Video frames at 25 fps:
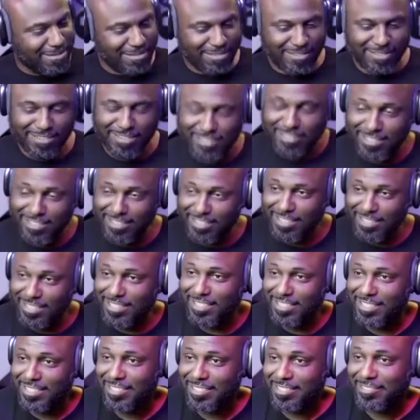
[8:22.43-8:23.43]

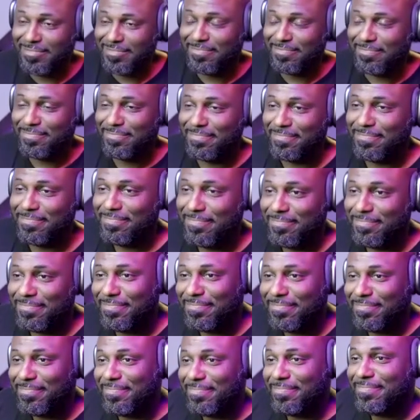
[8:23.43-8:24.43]

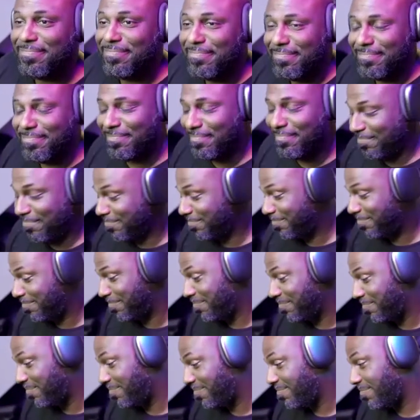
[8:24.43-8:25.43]

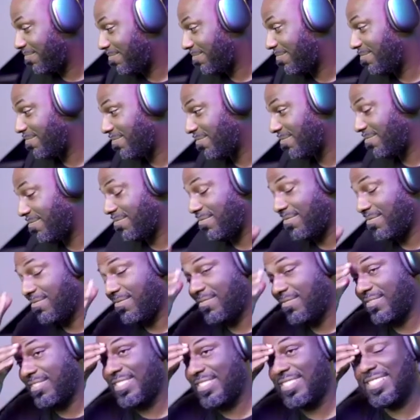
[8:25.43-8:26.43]

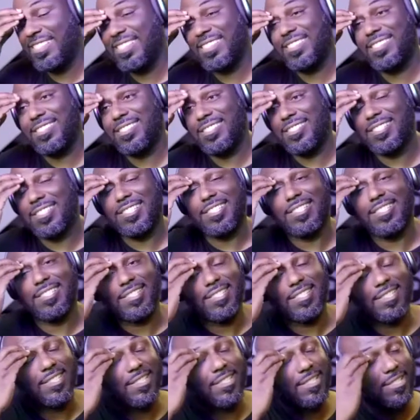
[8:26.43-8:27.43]

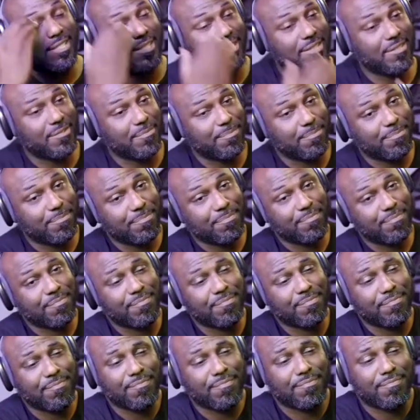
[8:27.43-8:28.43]

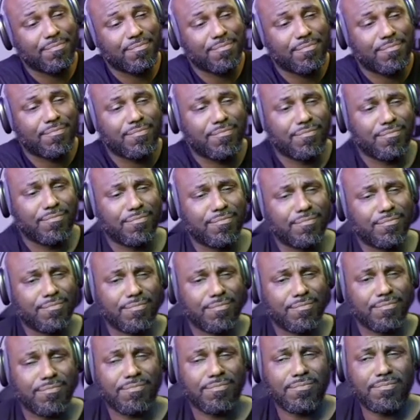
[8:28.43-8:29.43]

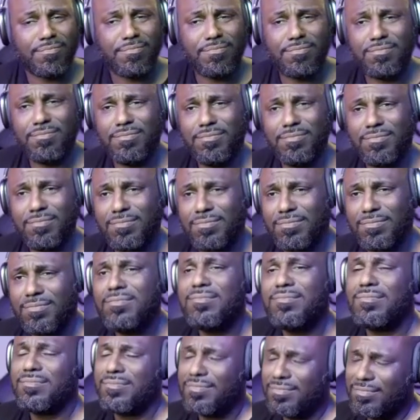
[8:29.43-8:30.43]
This person isn't speaking.